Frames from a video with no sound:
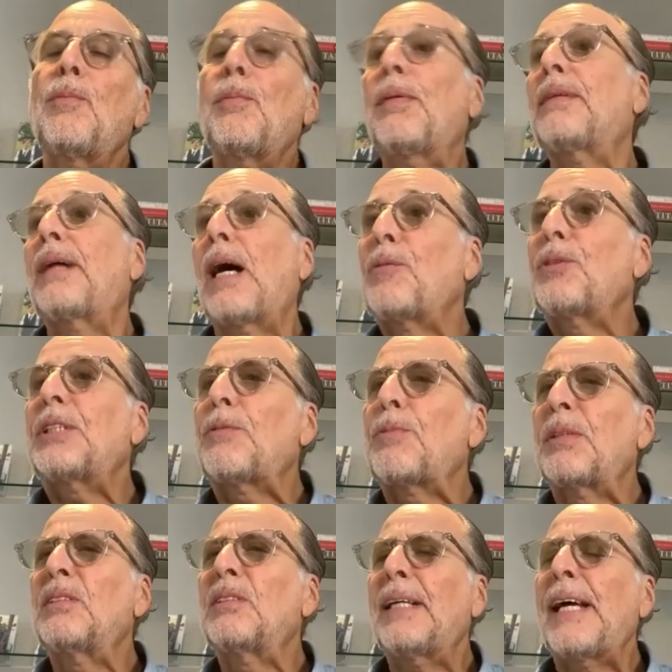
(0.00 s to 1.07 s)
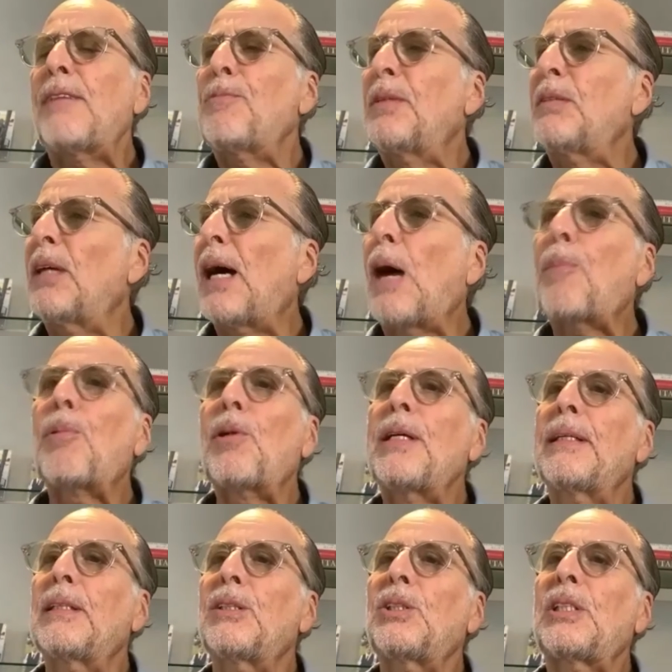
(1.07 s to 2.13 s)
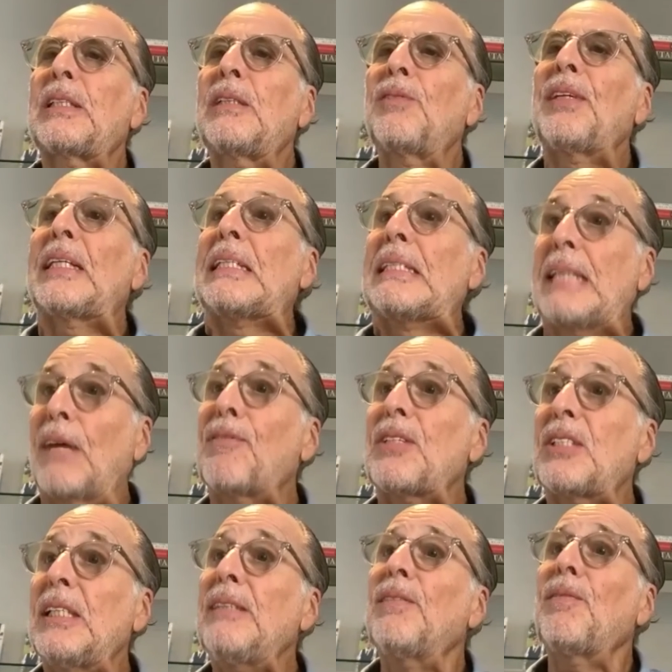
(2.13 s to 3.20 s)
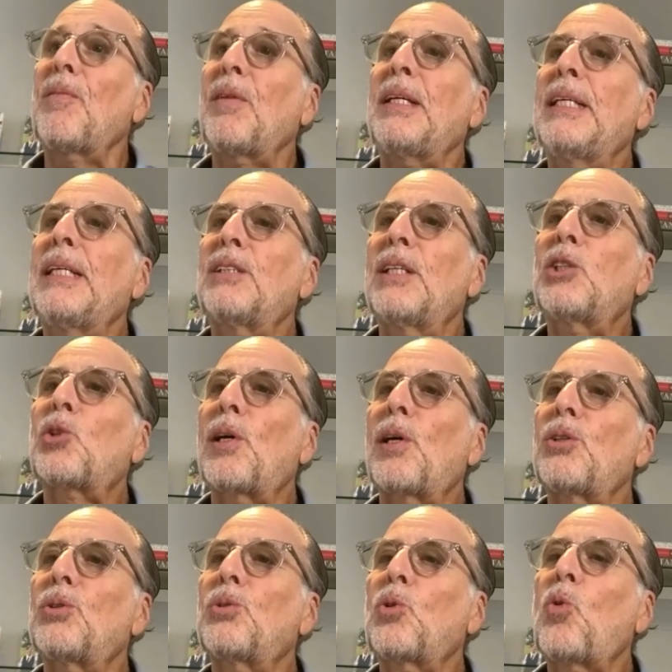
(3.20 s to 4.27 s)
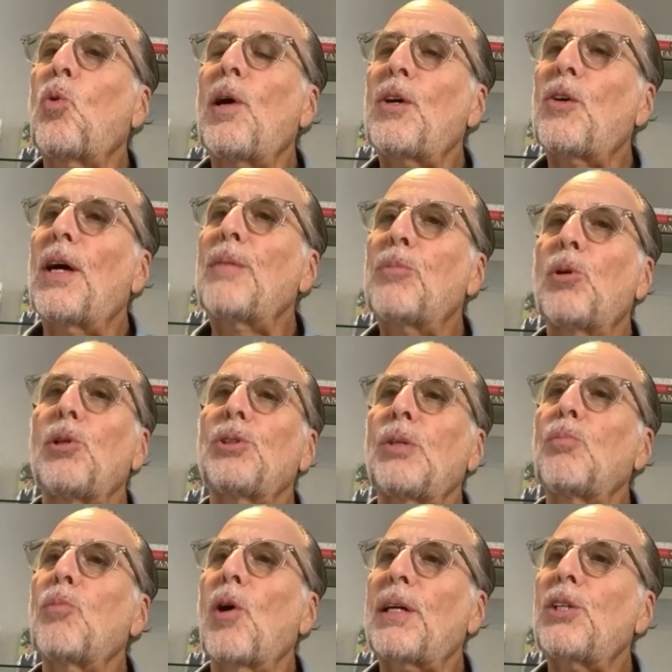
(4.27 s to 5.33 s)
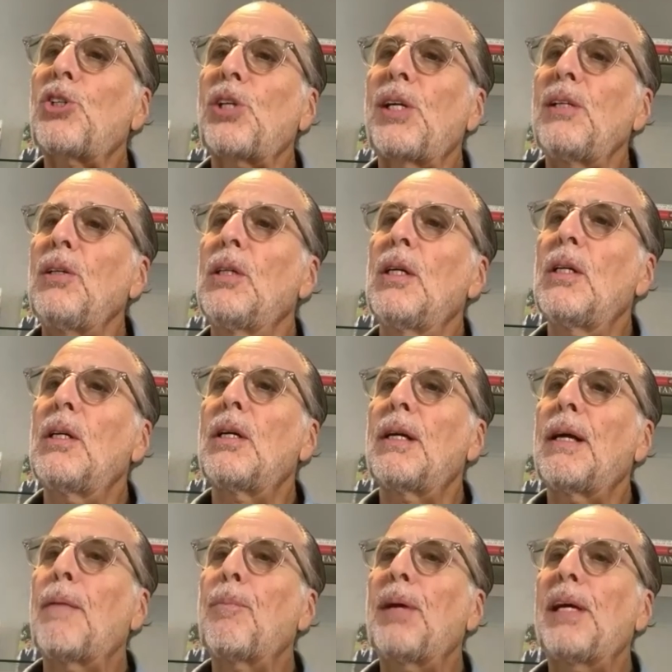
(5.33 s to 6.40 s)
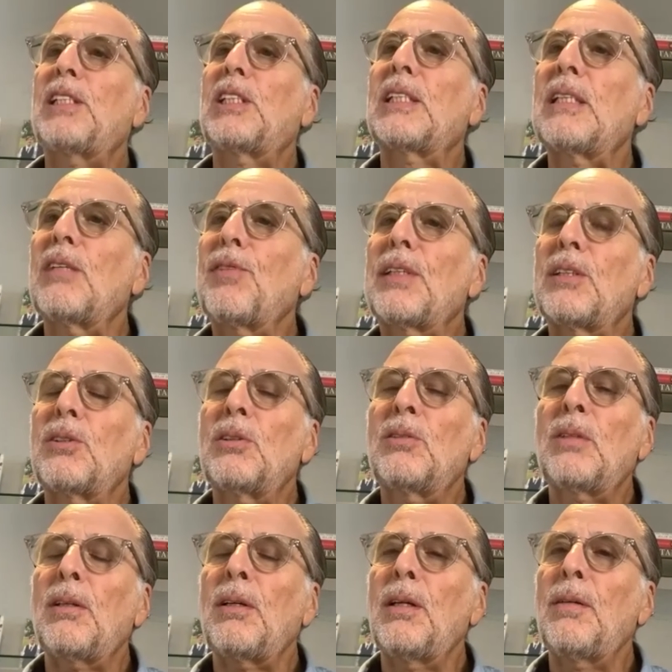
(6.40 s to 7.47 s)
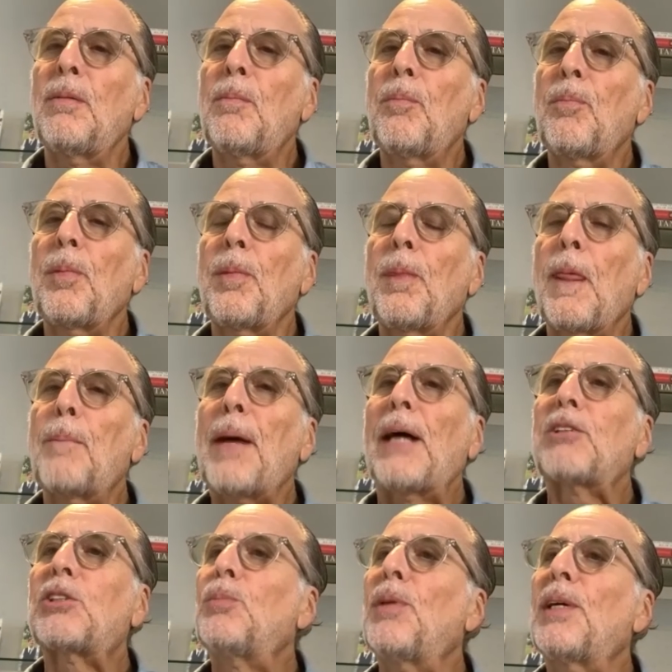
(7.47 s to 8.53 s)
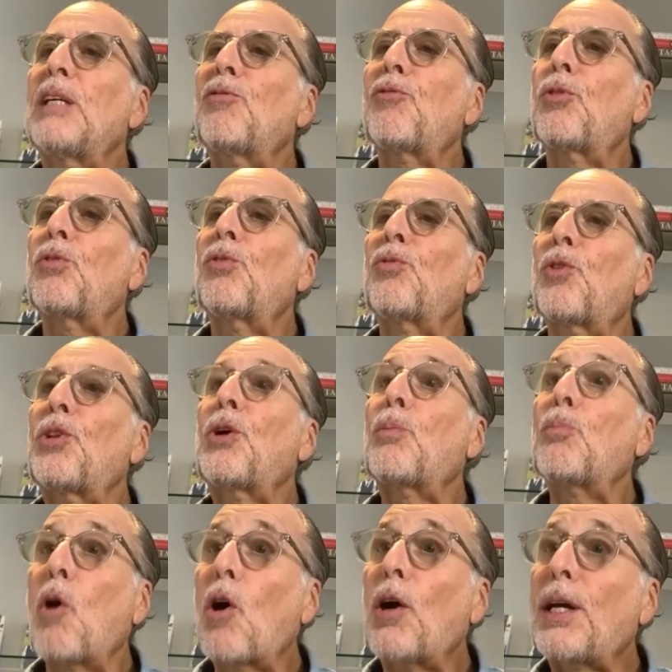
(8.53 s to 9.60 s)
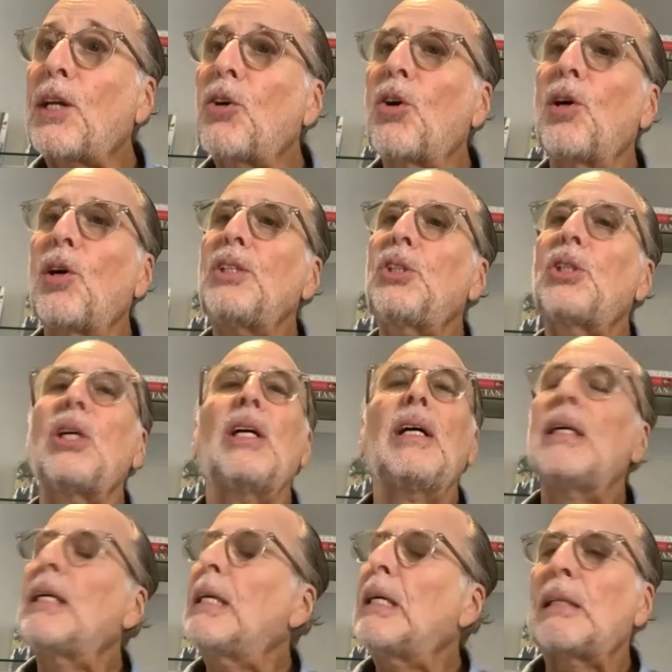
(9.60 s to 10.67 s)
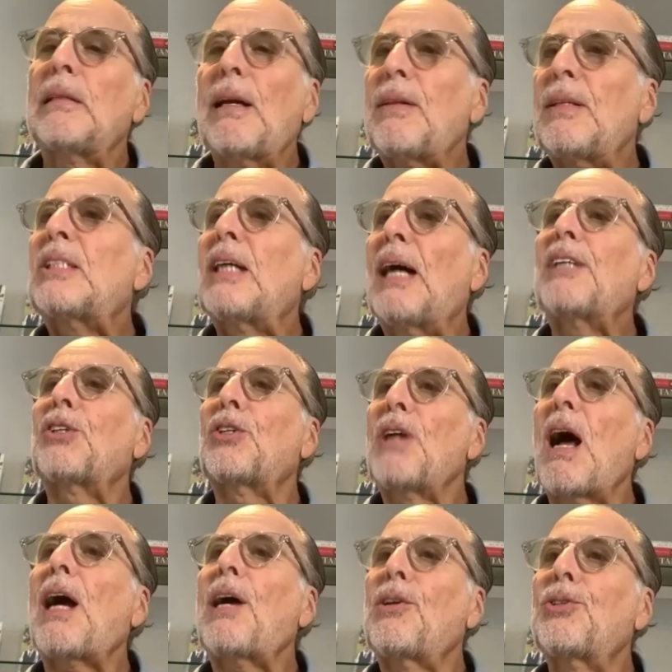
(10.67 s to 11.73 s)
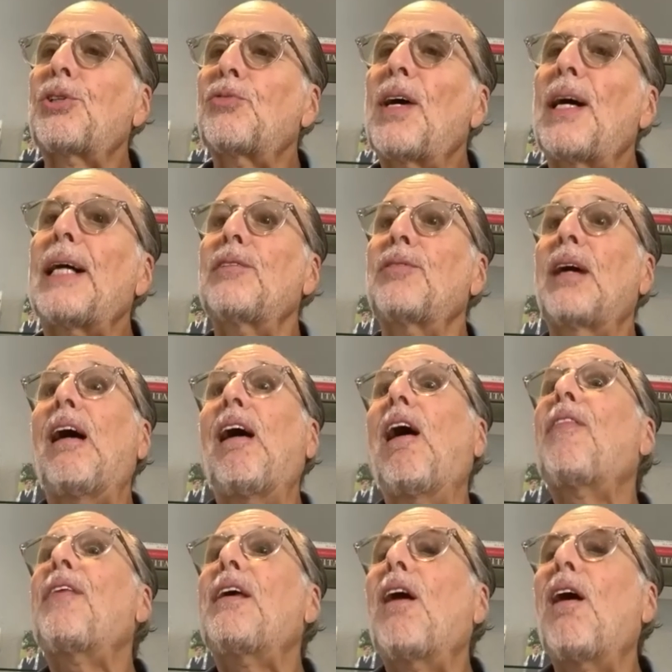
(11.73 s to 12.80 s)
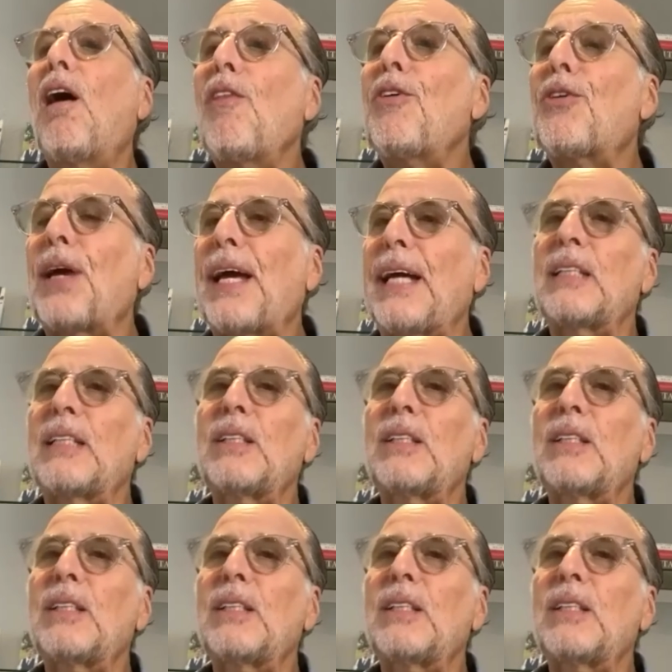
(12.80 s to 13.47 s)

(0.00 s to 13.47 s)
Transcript: obviously have been operating a significant deficit as they try to acquire eyeballs and market share and pay significant amounts of money for their marketing costs. A lot of these guys are not going to survive. On the other hand,